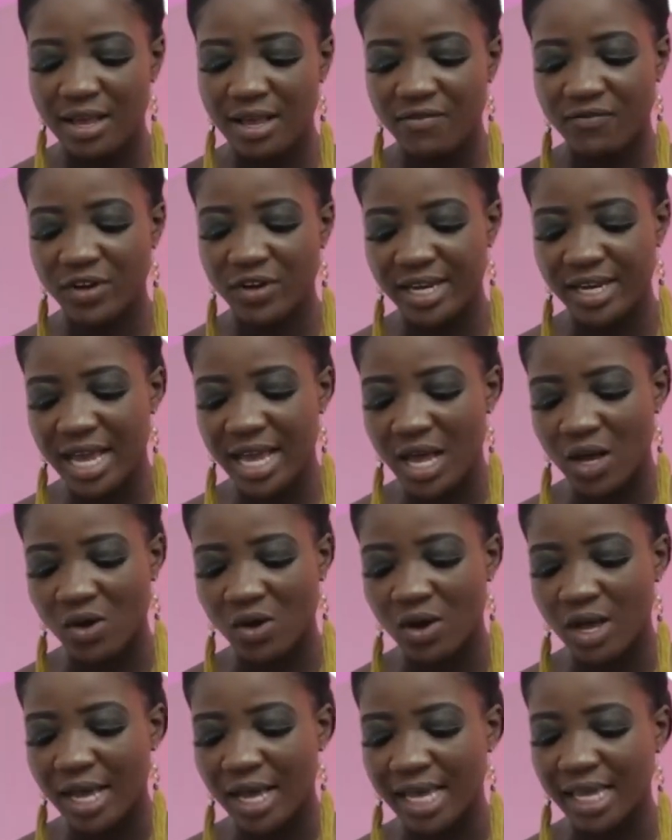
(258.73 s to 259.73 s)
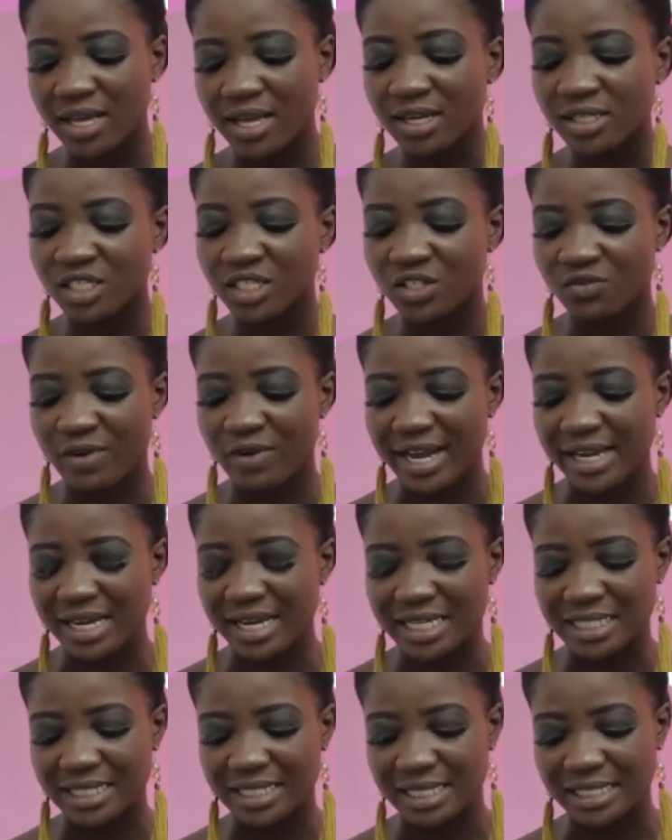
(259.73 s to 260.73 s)
For now, I can't write
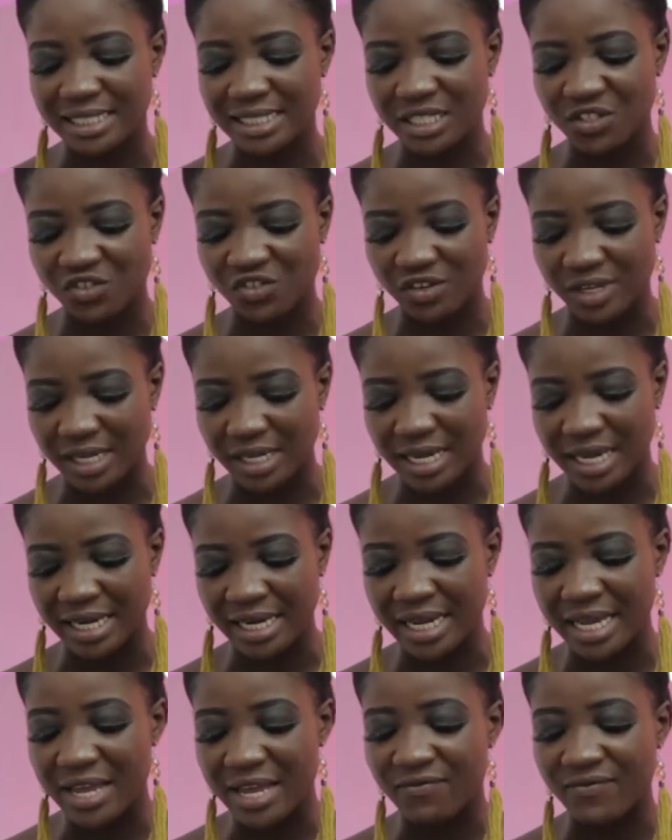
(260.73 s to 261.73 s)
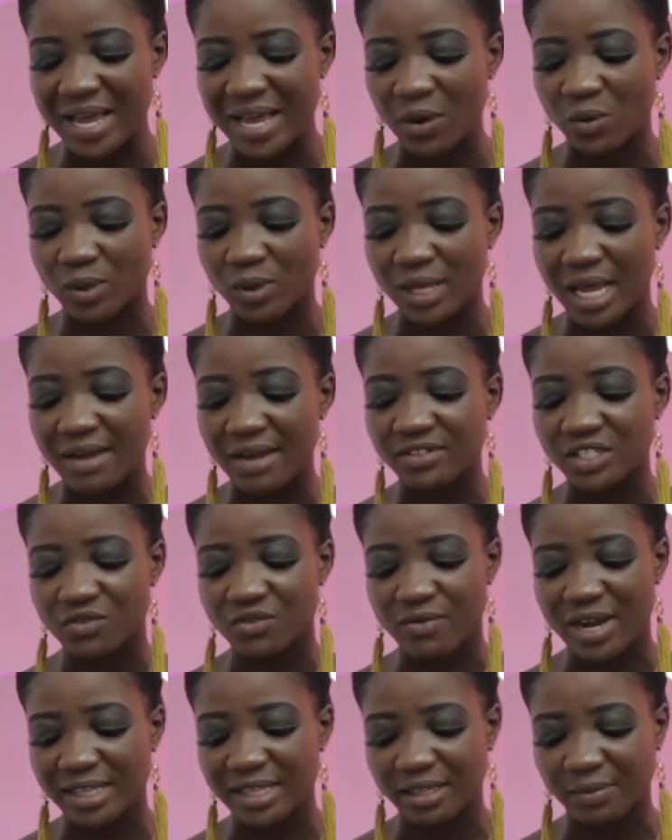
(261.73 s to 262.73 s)
Asante Tree, and if I will have
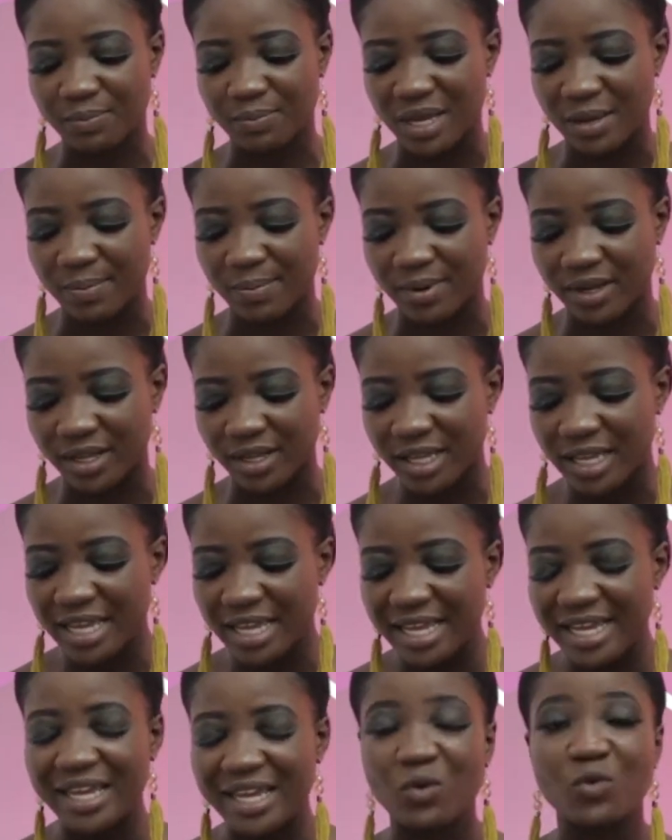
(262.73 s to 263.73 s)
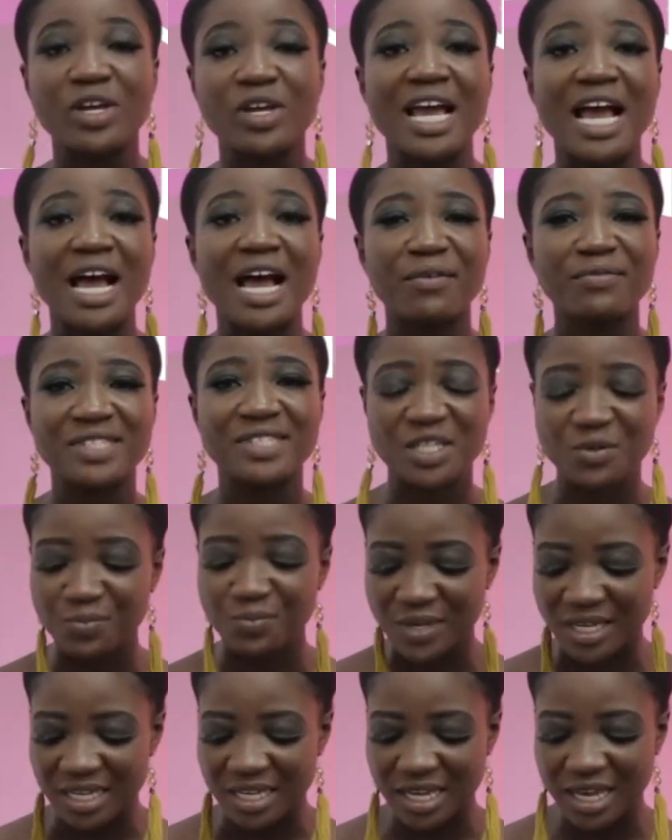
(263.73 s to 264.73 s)
to write the paper, it would have to
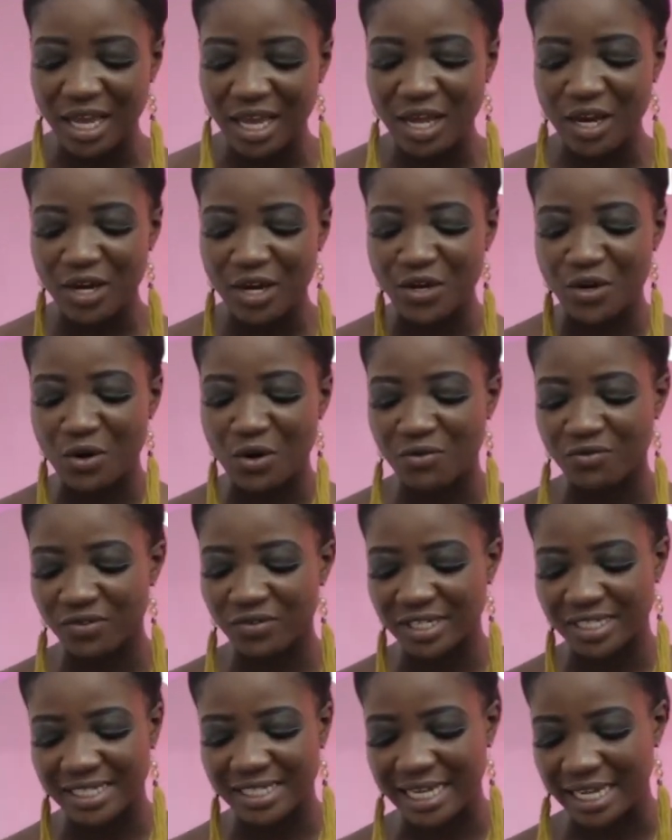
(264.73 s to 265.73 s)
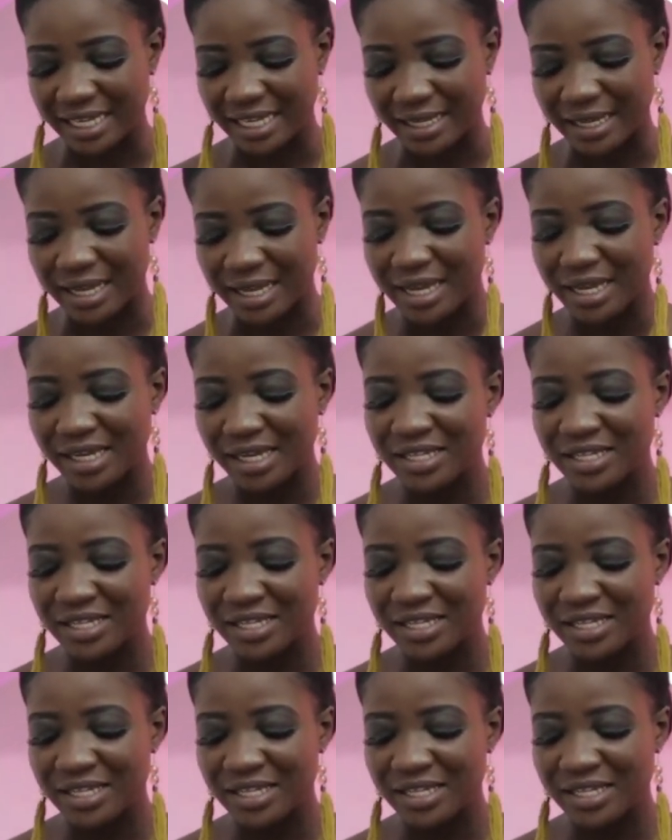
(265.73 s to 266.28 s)
be North Deck.